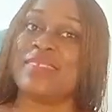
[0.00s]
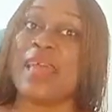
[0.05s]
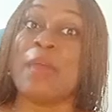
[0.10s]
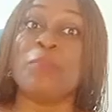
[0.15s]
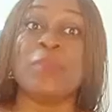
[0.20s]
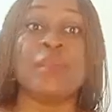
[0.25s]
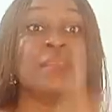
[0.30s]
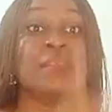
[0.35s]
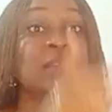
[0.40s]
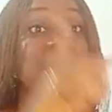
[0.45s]

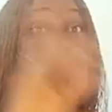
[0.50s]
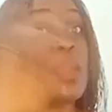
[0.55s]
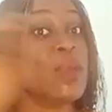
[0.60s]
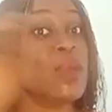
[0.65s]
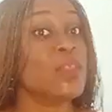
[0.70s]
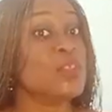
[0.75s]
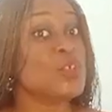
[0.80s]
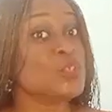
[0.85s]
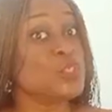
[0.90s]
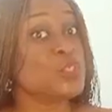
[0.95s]
That means
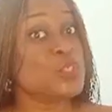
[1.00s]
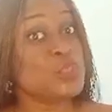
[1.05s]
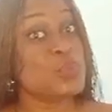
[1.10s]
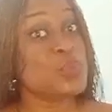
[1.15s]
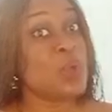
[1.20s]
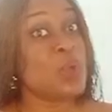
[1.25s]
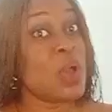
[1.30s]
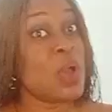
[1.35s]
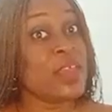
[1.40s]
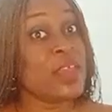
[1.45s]
the
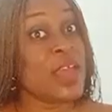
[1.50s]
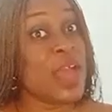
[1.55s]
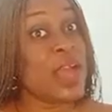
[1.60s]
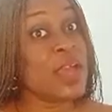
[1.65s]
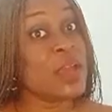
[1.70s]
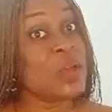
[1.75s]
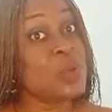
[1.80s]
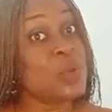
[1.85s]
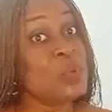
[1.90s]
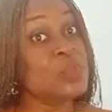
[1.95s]
two other
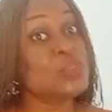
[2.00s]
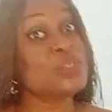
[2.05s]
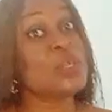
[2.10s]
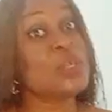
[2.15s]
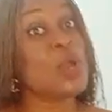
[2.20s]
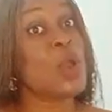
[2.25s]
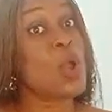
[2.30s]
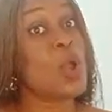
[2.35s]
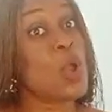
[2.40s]
angles